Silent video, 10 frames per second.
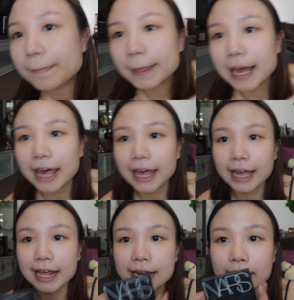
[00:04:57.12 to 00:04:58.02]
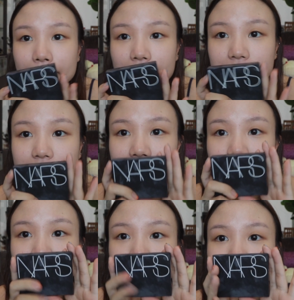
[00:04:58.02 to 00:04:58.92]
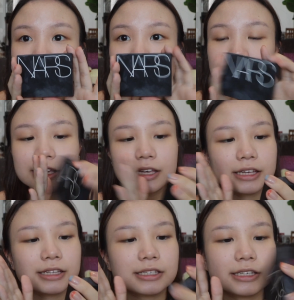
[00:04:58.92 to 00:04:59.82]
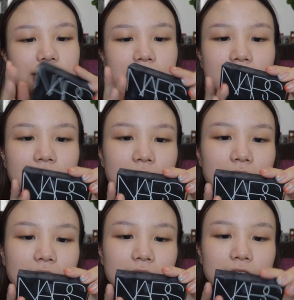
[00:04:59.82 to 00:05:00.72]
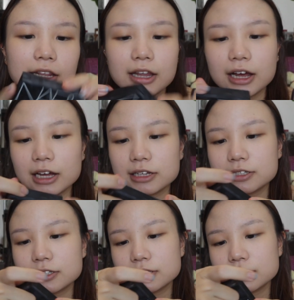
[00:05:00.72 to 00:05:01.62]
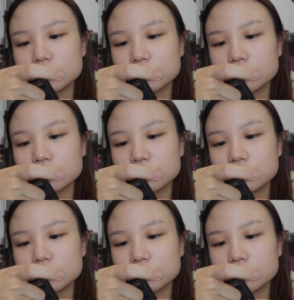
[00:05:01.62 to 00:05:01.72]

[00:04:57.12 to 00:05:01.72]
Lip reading: Okay, and the powder I'm using is the NARS